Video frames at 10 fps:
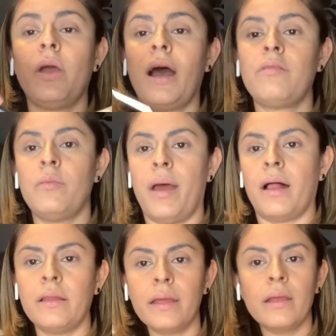Go
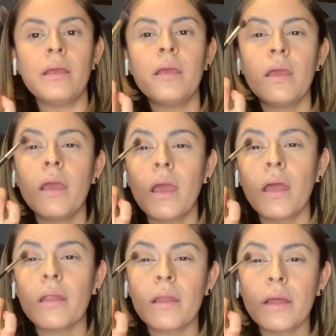take a little
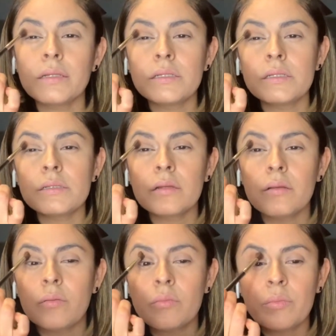bit, and then
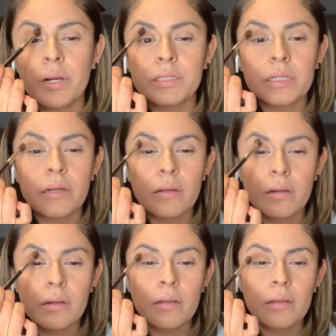I use a
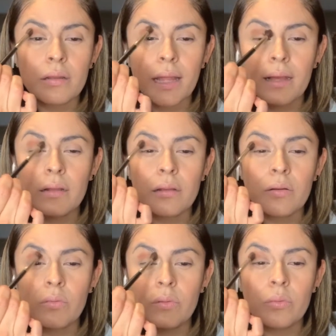windshield
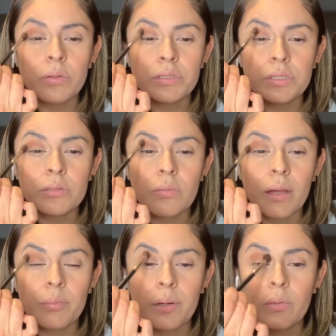wiper
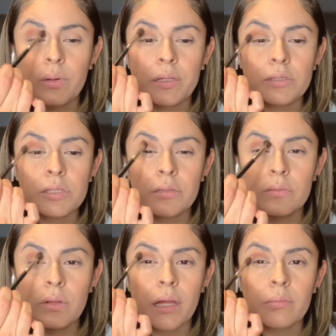method.
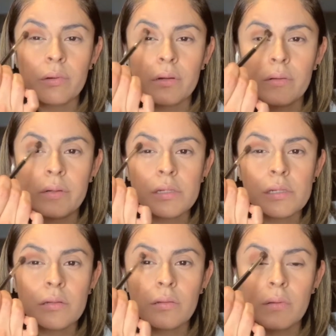I got it from
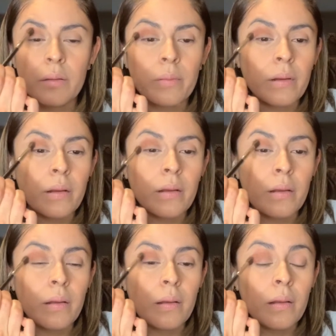an
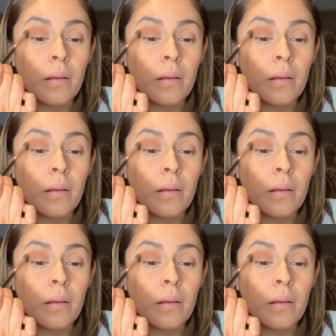influencer,